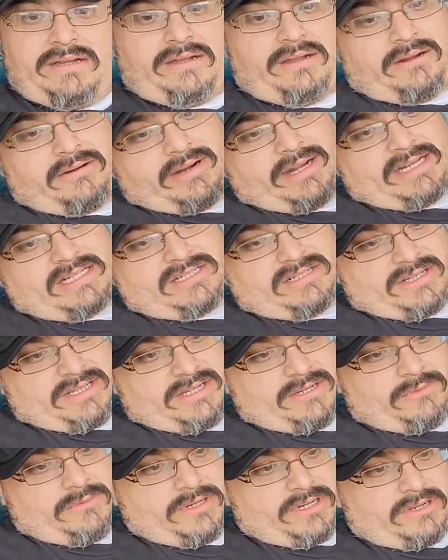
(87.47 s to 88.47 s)
Alright, so
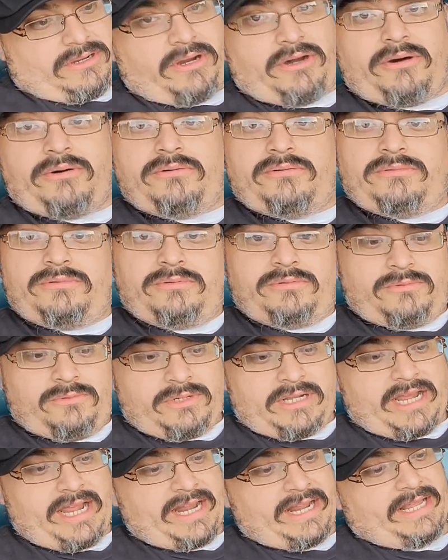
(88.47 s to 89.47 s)
here we go.
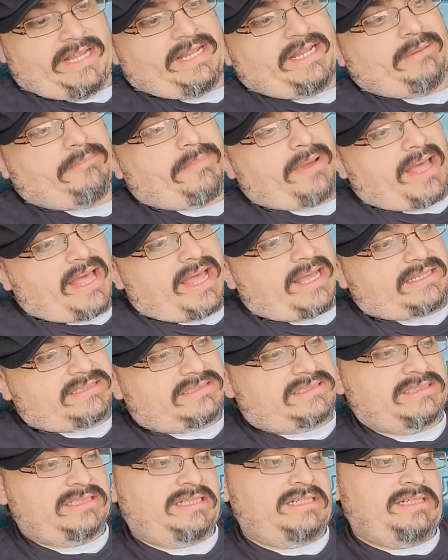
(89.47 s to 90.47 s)
Got it in the
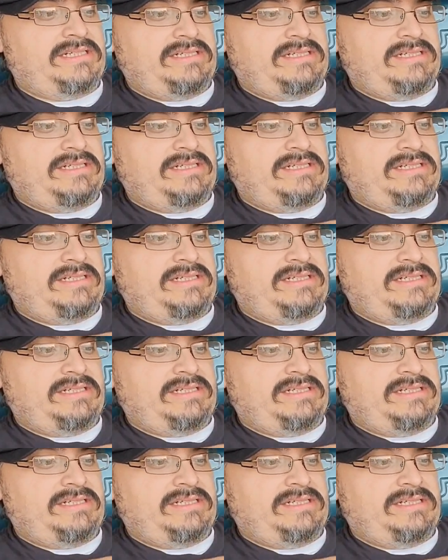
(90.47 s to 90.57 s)
box.